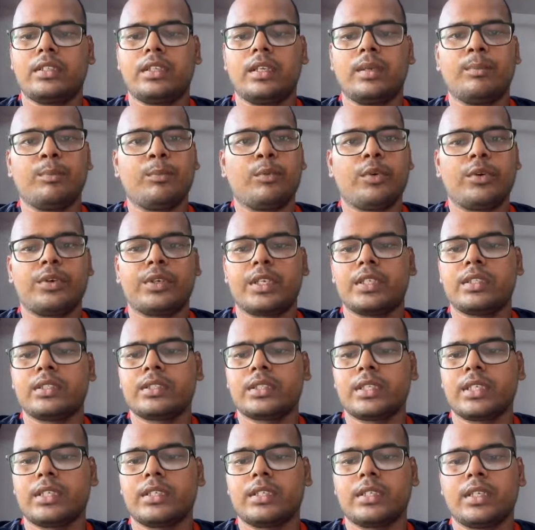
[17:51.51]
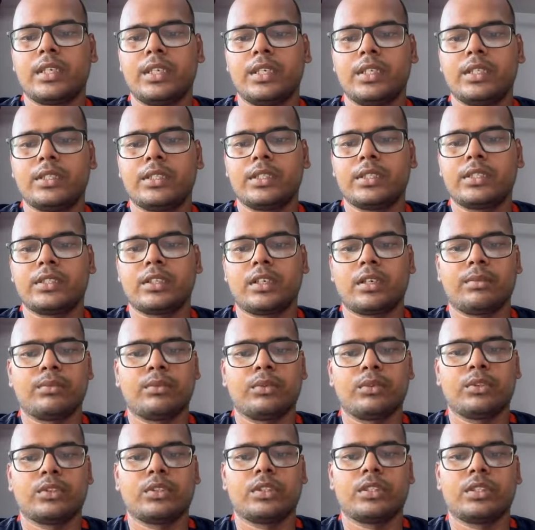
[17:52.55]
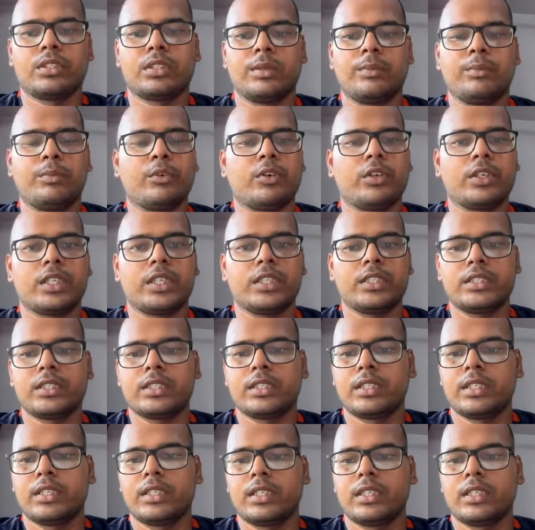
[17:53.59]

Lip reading: the importance and the indices of those importance